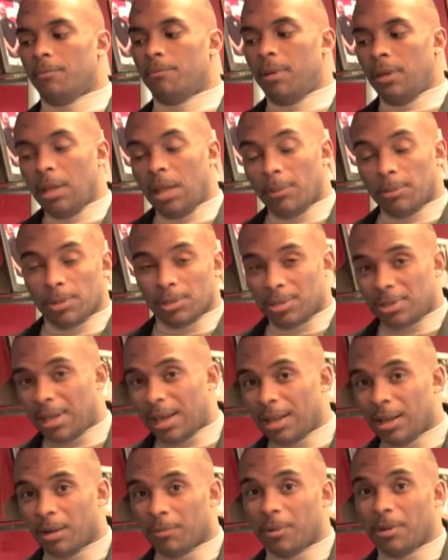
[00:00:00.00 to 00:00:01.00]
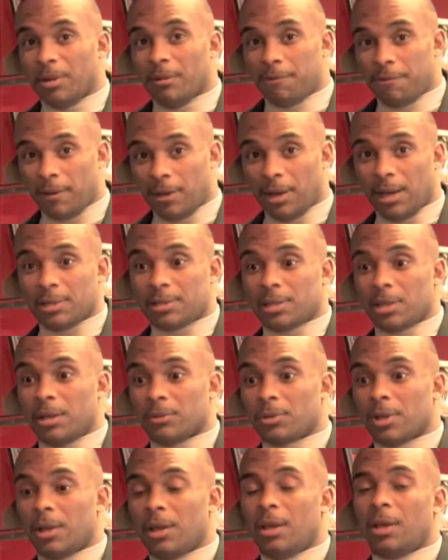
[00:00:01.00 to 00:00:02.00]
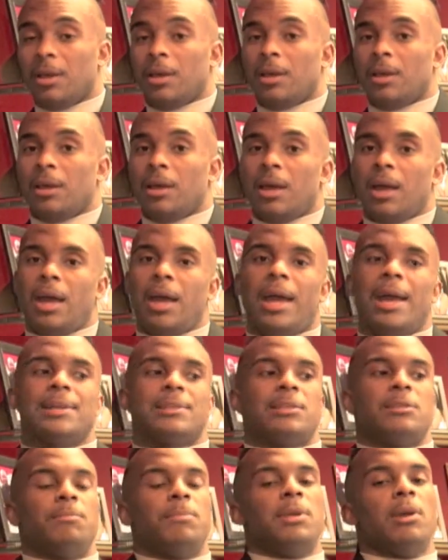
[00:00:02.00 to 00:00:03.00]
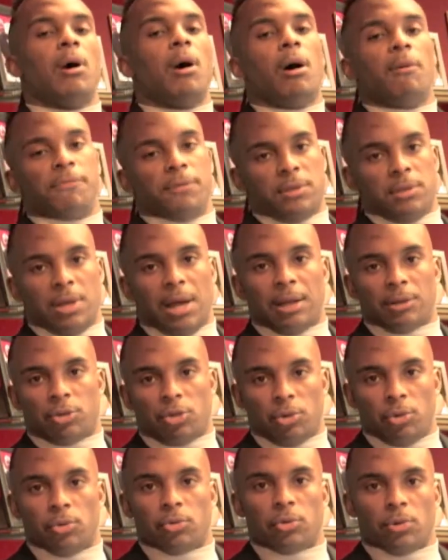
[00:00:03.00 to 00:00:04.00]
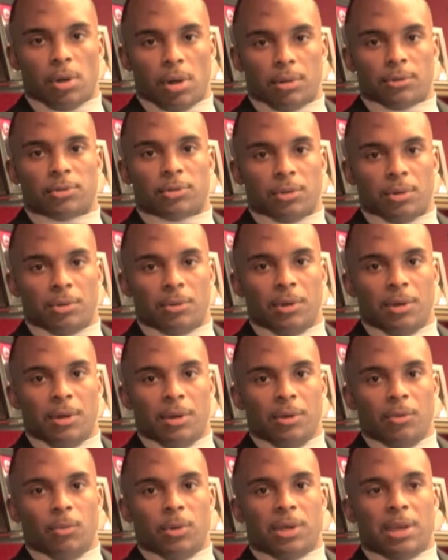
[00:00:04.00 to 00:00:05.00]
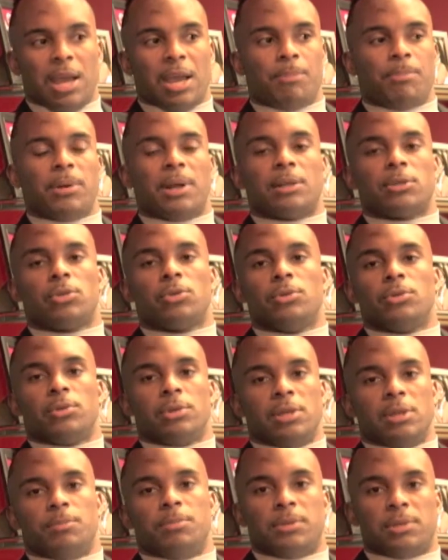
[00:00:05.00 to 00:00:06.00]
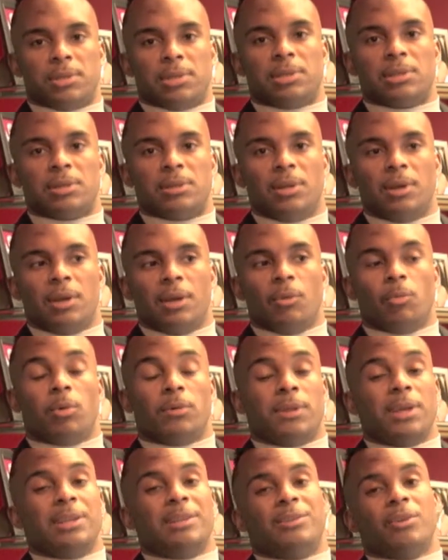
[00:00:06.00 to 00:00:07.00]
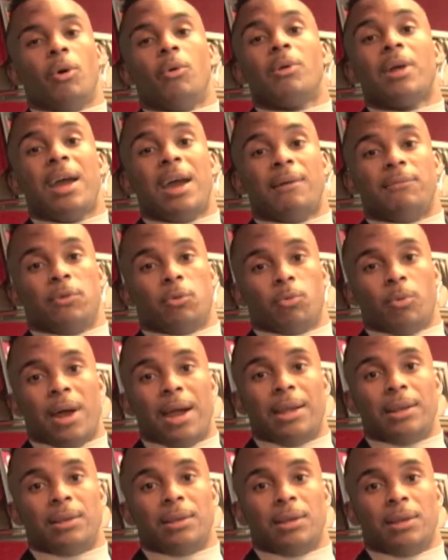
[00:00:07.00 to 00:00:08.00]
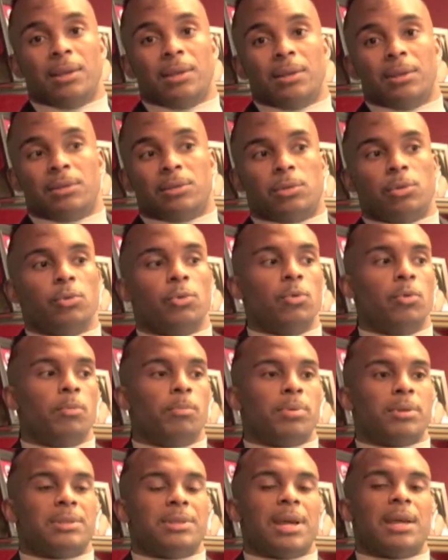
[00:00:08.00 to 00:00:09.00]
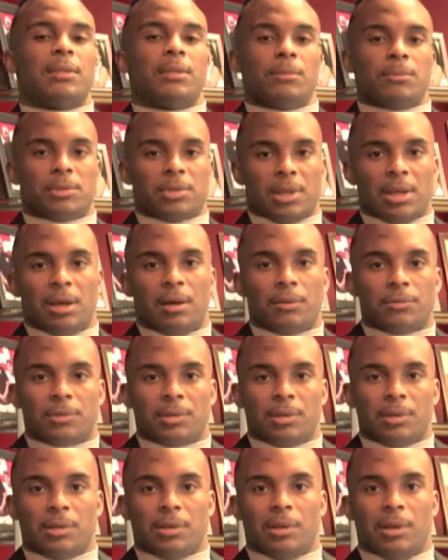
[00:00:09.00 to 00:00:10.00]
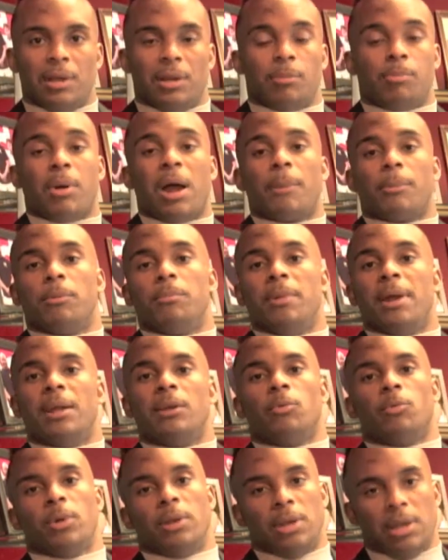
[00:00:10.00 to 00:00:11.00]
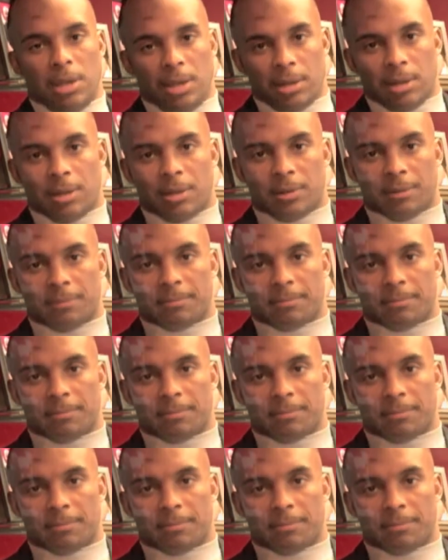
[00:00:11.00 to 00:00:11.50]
being able to stand up and defend ourselves has to be offered to our children also. We can't put our children in a position where they don't have the right to protect themselves in the proper manner when needed.